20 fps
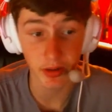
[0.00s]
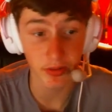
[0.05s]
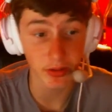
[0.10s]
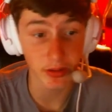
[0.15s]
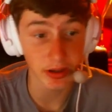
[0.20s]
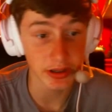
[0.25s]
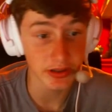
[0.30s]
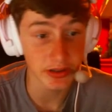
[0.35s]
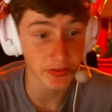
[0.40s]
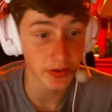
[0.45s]

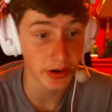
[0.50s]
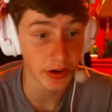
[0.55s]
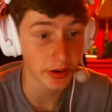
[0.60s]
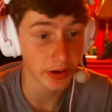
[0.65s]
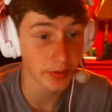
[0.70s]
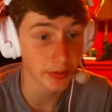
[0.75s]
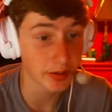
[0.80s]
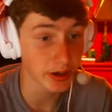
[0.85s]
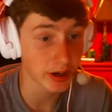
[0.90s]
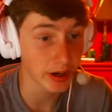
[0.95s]
He's very
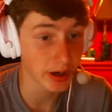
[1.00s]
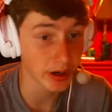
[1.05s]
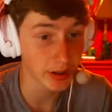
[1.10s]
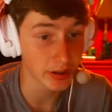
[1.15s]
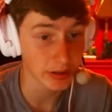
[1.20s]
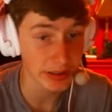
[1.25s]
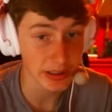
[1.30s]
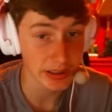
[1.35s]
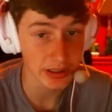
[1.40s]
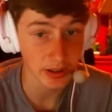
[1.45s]
mechanically
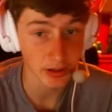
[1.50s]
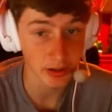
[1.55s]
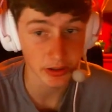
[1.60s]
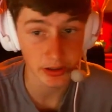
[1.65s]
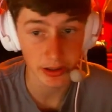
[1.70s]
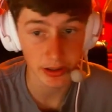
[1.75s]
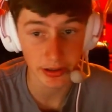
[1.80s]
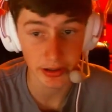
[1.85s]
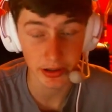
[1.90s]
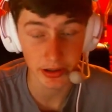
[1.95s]
skilled, and
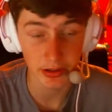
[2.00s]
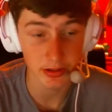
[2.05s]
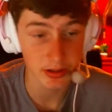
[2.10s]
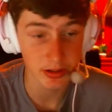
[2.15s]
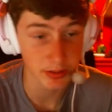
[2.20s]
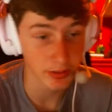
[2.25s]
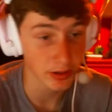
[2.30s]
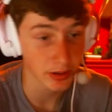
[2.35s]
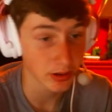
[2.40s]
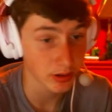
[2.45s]
he used to be
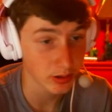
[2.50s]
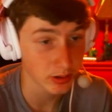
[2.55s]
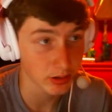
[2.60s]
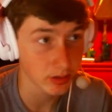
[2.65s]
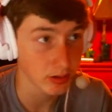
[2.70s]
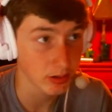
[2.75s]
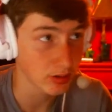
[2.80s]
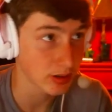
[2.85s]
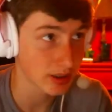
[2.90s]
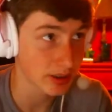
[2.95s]
on
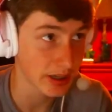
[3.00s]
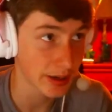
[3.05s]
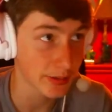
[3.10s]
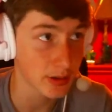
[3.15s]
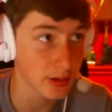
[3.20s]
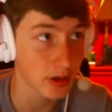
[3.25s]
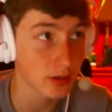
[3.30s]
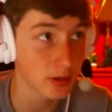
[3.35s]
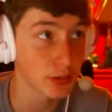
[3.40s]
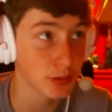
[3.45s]
the
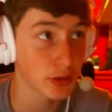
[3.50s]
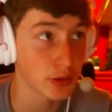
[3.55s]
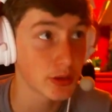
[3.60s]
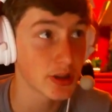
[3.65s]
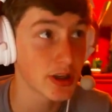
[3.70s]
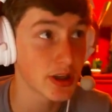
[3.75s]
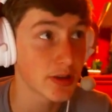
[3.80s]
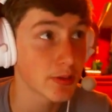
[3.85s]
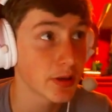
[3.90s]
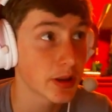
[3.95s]
Samsung Blue
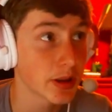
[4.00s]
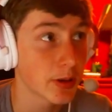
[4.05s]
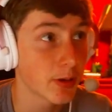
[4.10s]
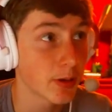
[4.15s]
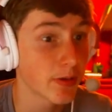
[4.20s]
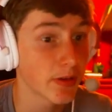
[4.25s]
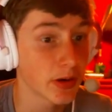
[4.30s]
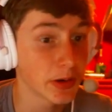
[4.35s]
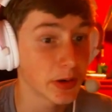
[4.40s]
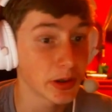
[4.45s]
team when they were
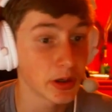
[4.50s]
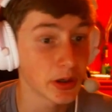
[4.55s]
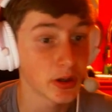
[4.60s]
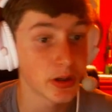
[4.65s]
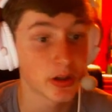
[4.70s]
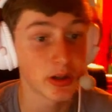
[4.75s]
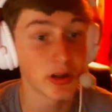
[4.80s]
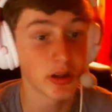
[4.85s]
very good.